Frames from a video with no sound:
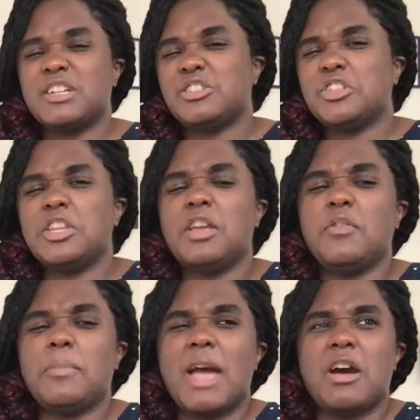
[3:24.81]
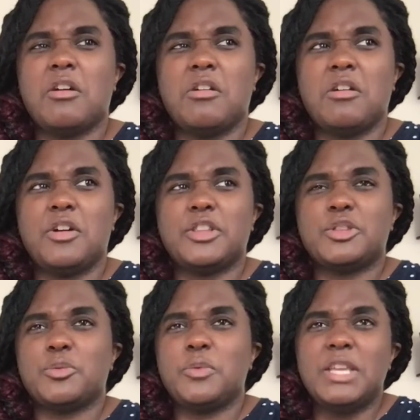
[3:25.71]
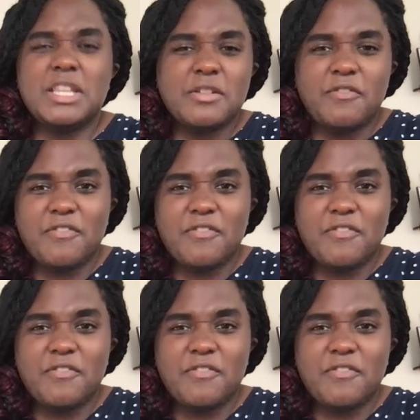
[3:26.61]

just think of about 3 to